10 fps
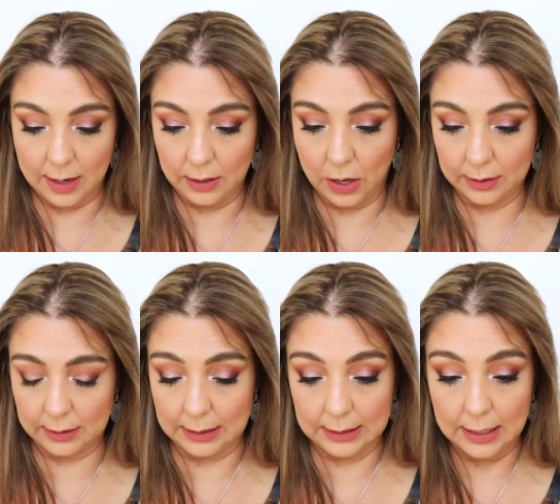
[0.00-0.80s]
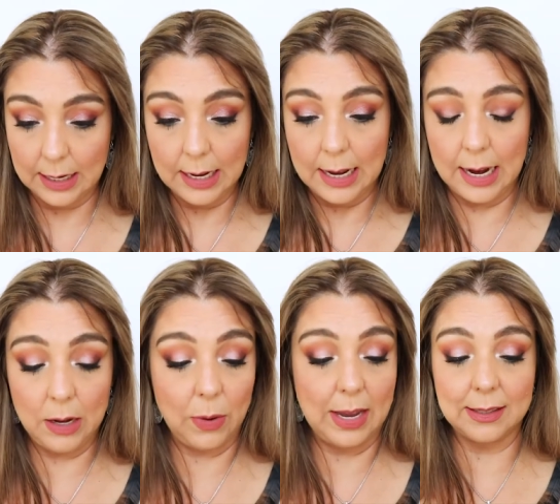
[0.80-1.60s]
I lost it.
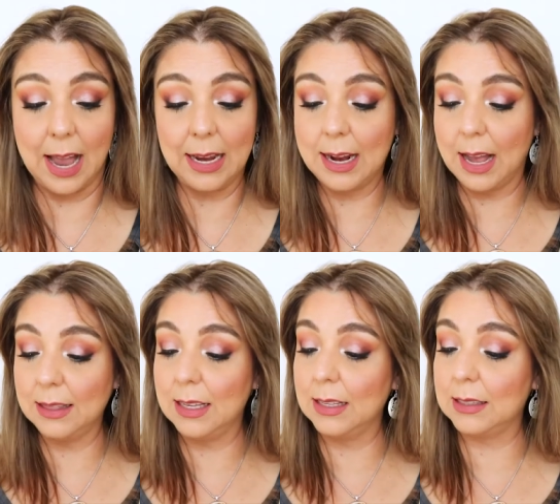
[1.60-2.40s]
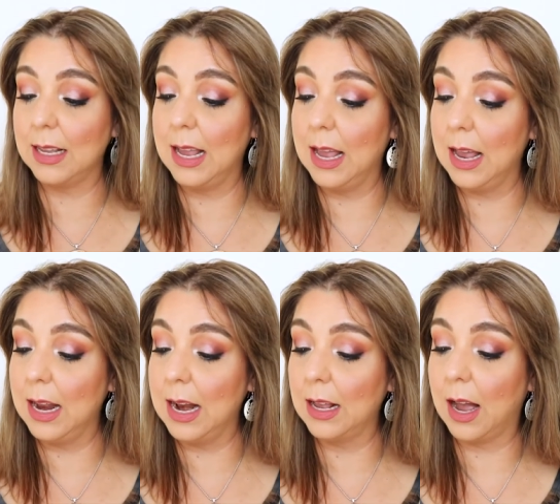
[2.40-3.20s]
Anyways, I got this
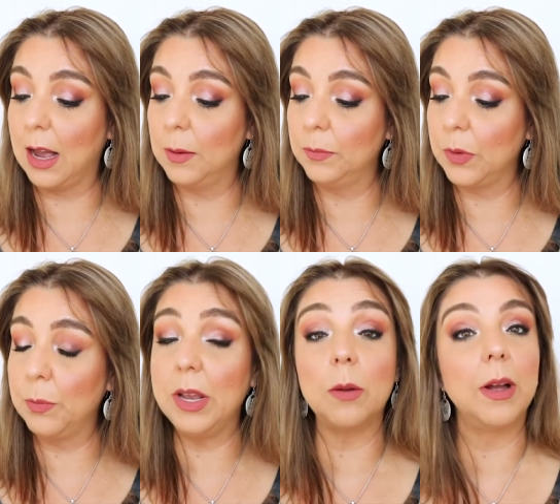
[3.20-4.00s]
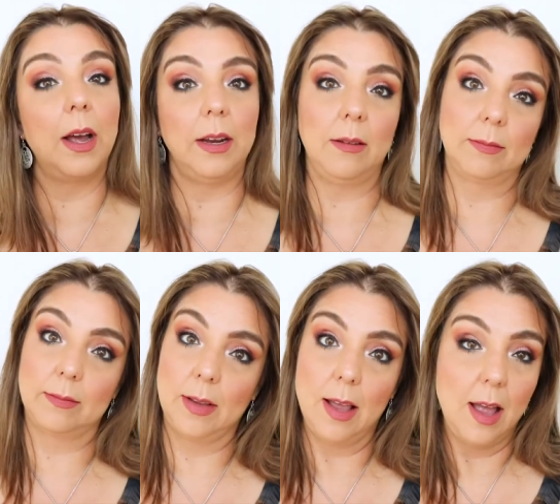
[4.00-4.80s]
in um, medium honey.
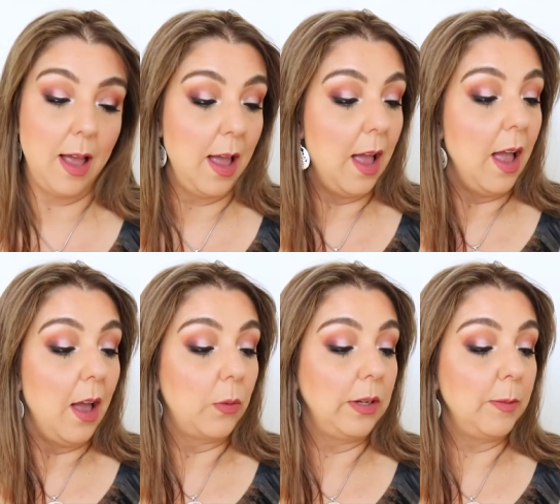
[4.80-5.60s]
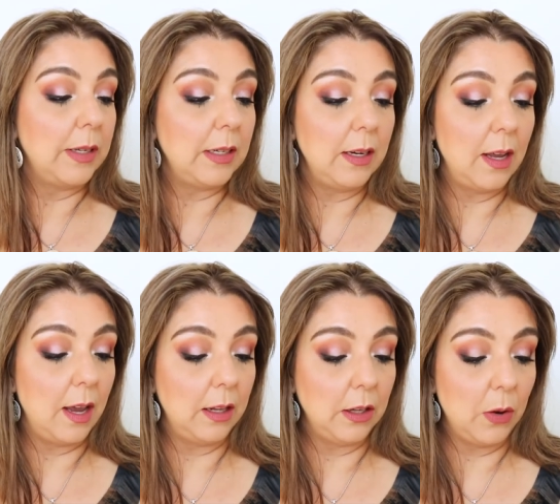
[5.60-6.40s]
Relimadine,
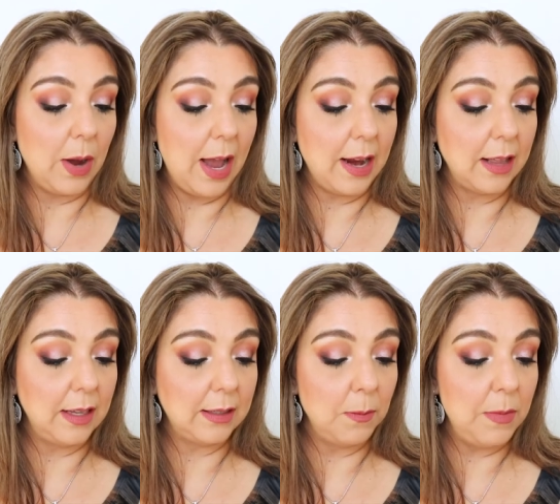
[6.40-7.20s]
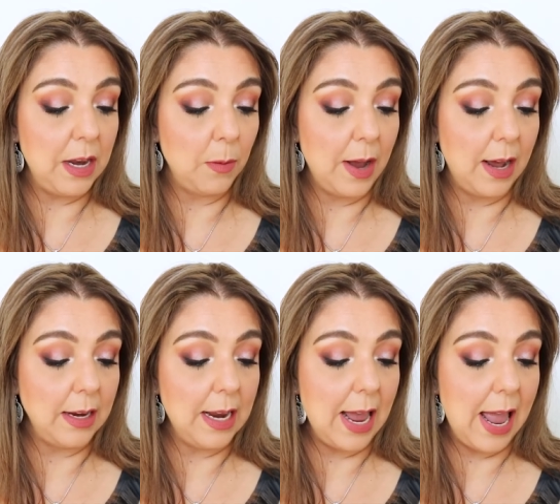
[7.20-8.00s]
hello. I got this in medium
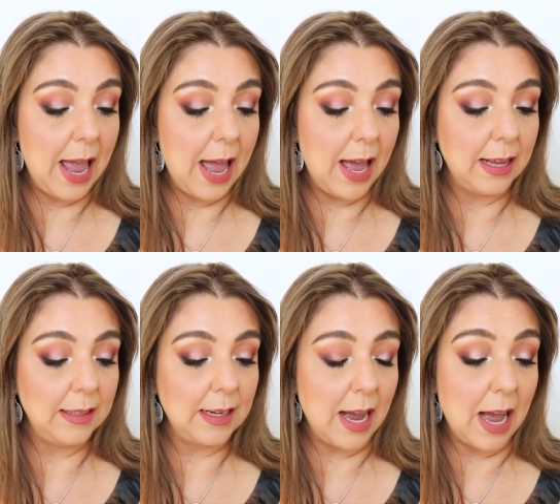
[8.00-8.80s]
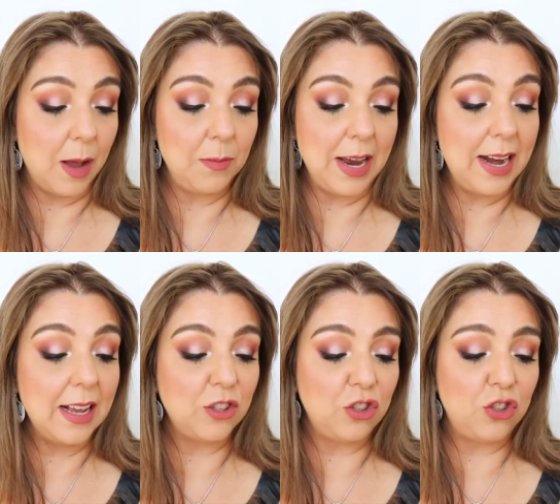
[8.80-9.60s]
honey and um, it
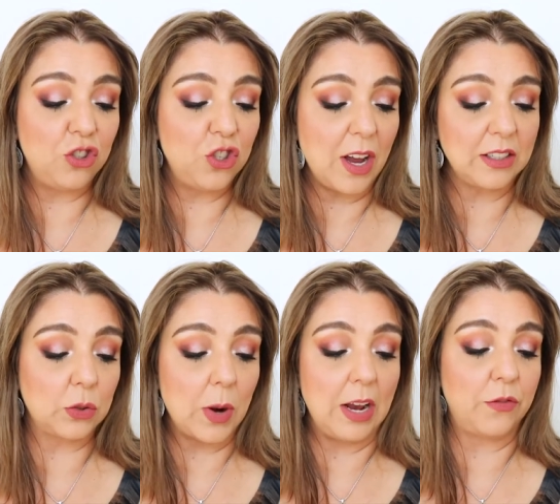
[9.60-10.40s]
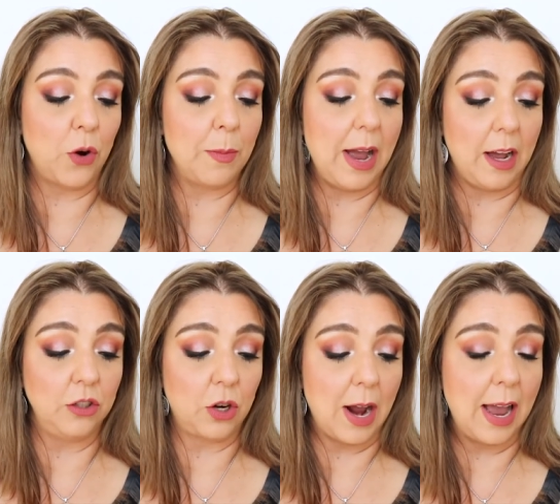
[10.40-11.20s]
is just right for my
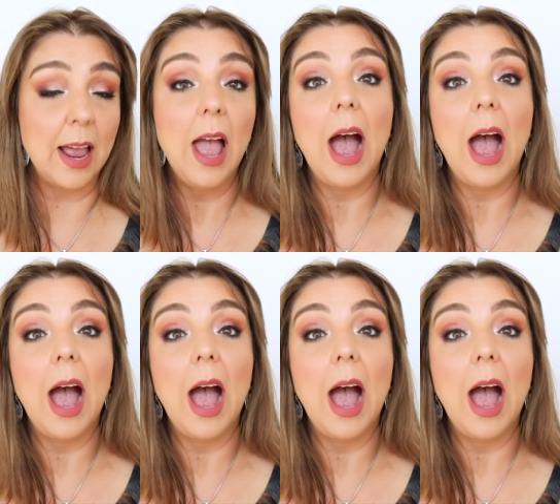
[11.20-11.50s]
under eye.